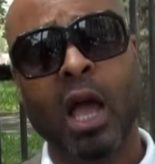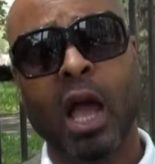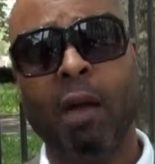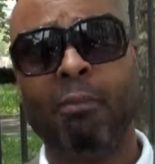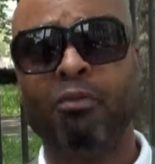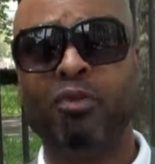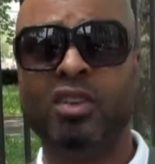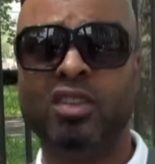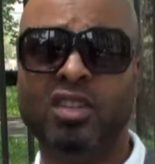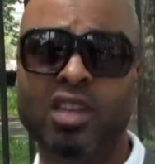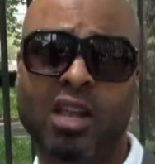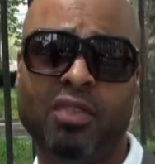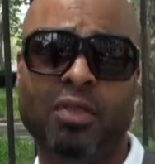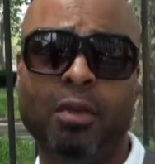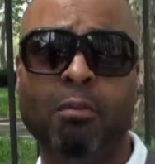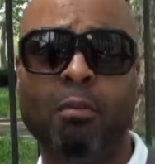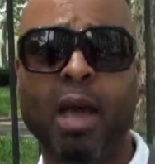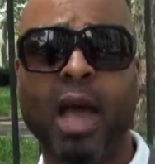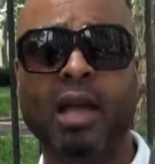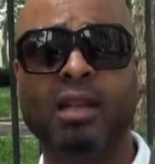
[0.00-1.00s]
I appreciate
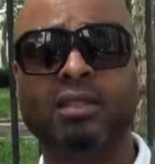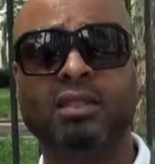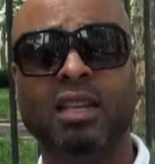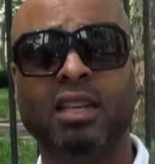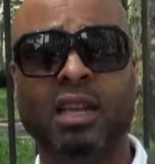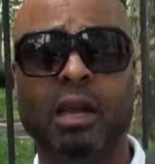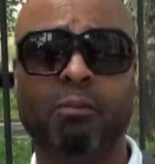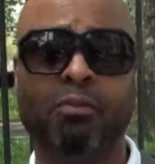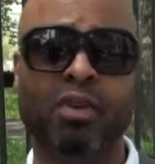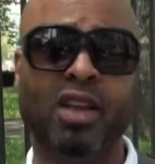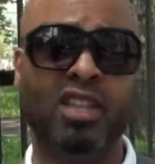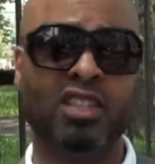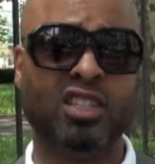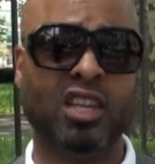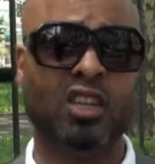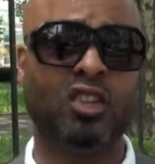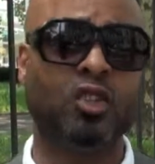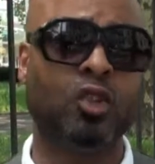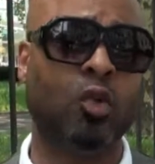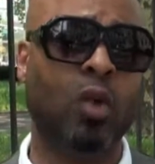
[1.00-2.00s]
the magazine, I
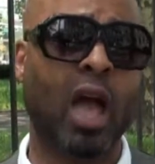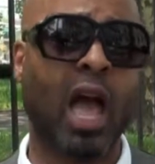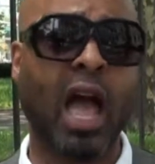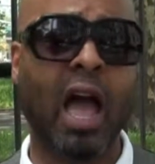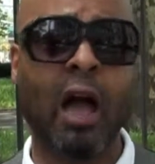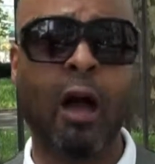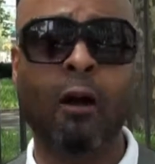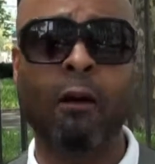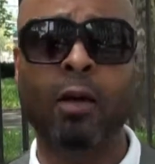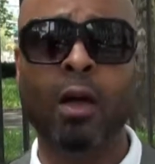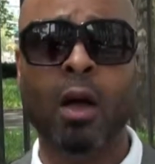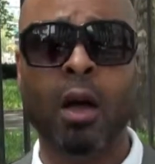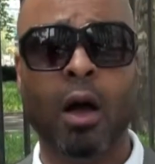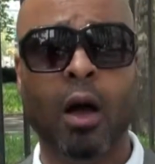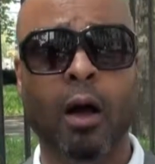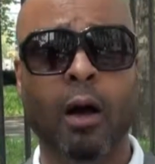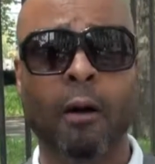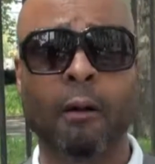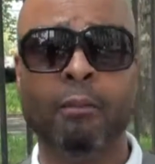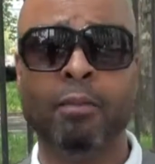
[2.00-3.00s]
appreciate you, Al.
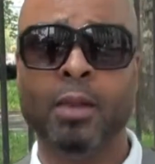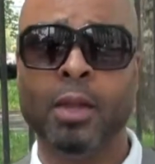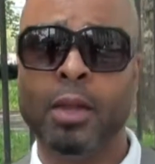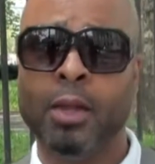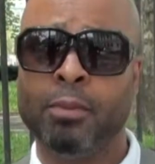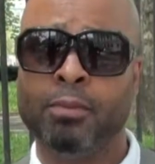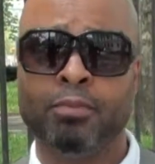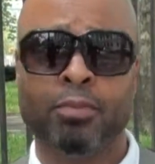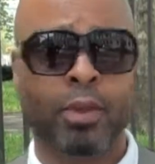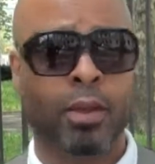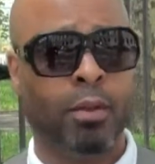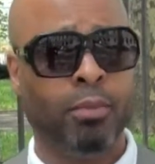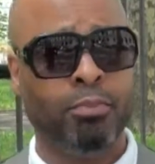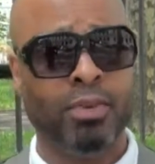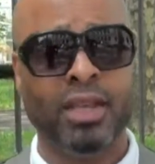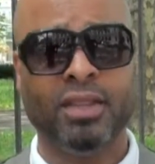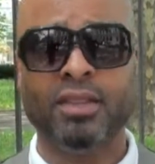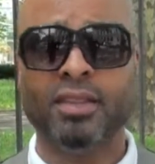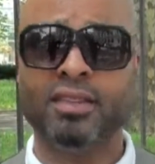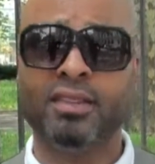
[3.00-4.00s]

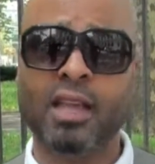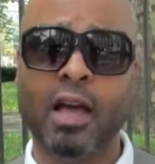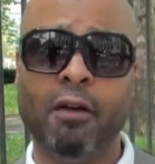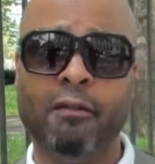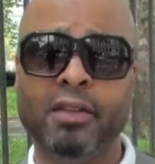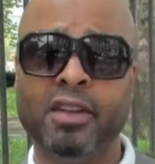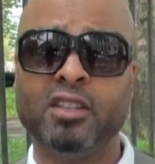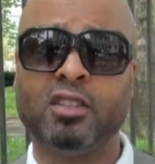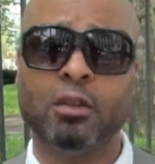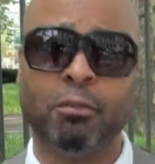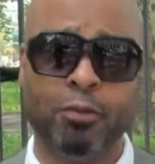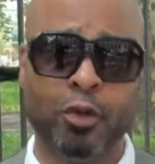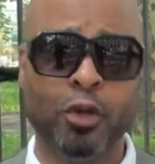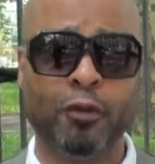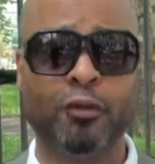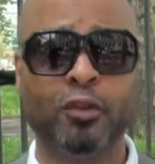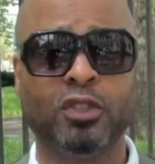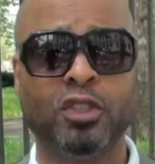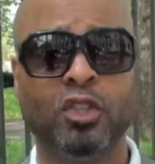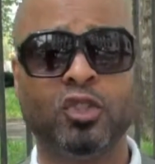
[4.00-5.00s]
Be discovered, it's a
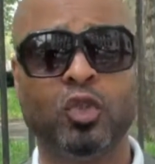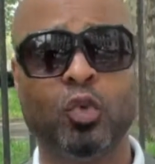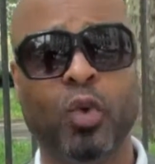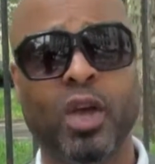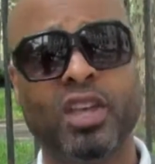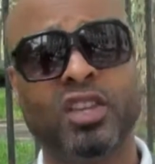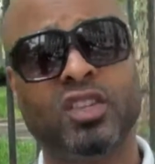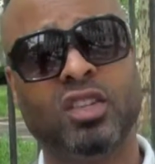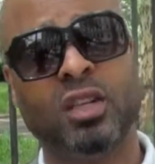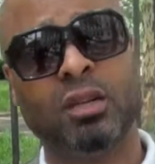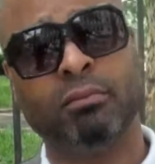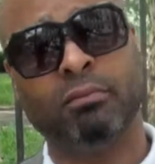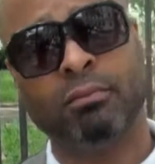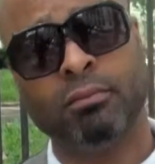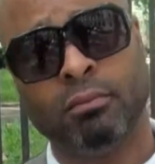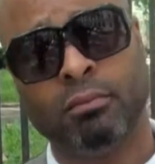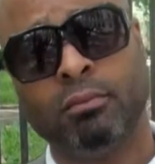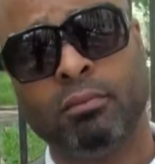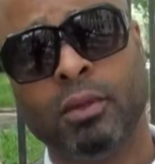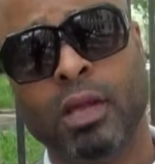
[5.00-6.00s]
beautiful situation.
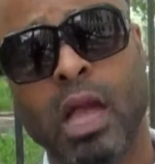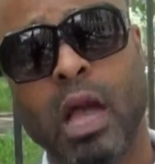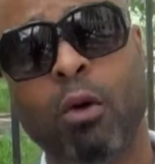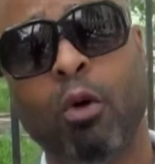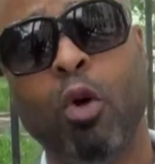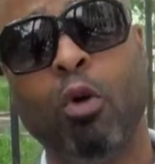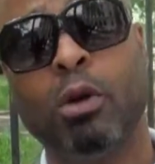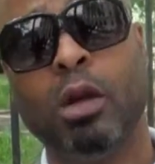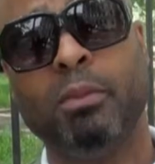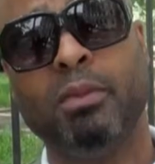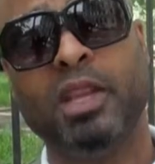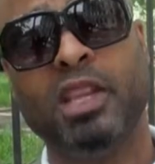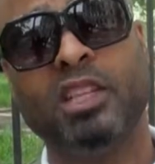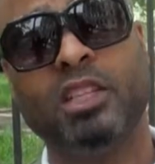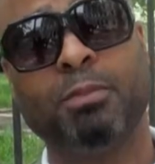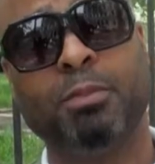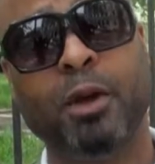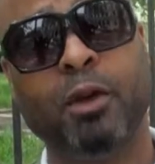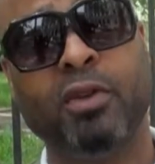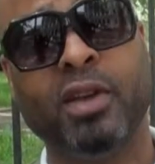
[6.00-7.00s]
Our homecoming
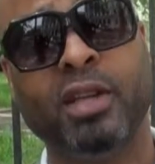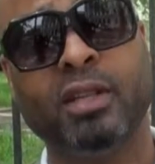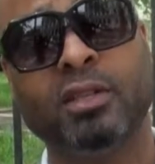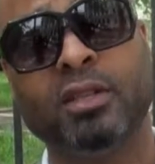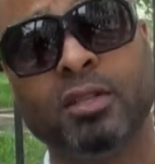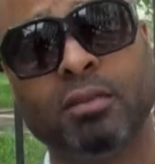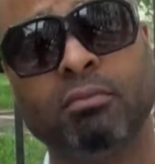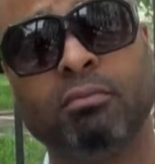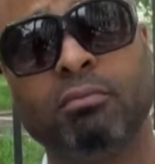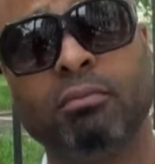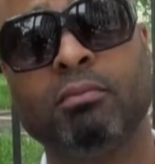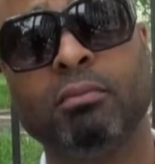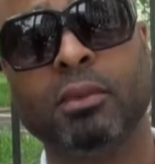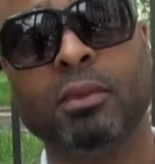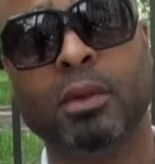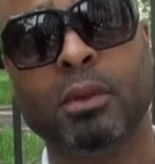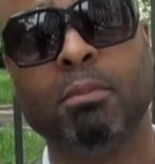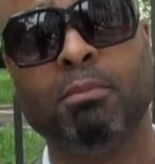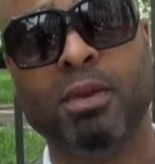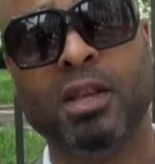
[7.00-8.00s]
experience,
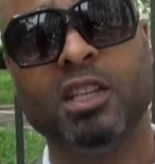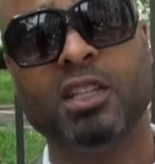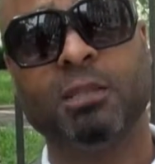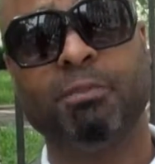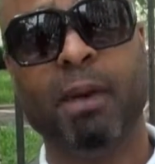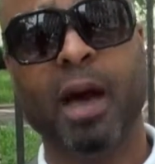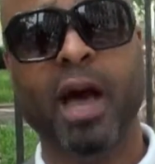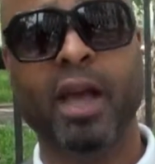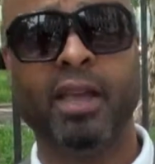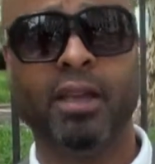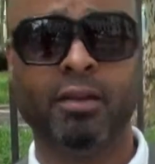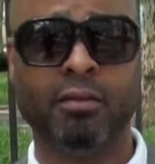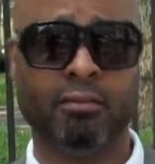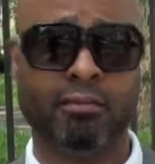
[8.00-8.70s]
be inspired.